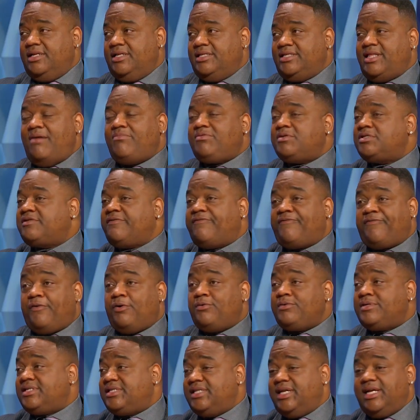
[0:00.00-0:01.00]
That was the
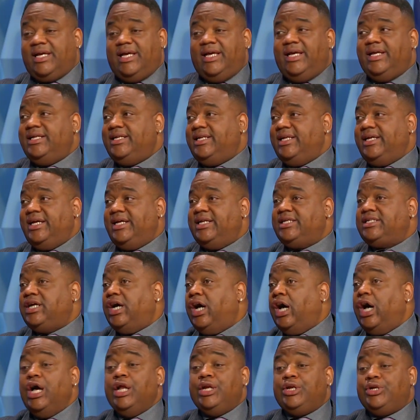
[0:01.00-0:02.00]
first that thing he did
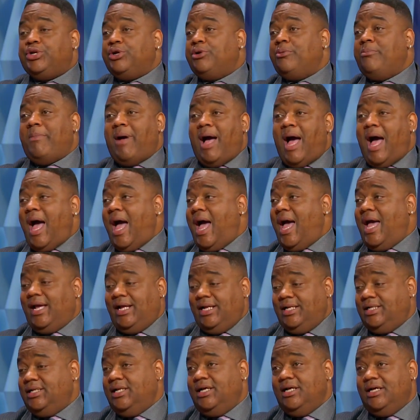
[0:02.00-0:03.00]
to
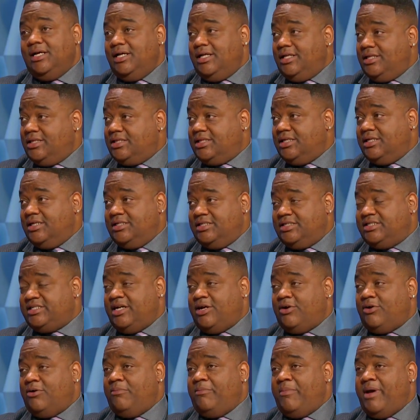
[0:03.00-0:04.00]
undermine real. the
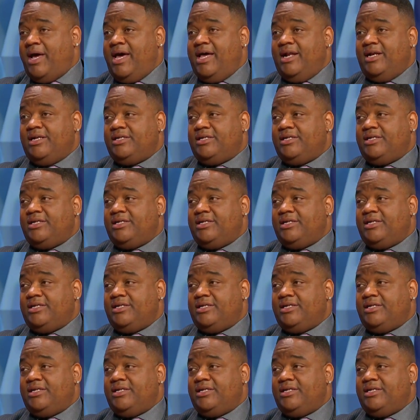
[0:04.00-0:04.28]
general And he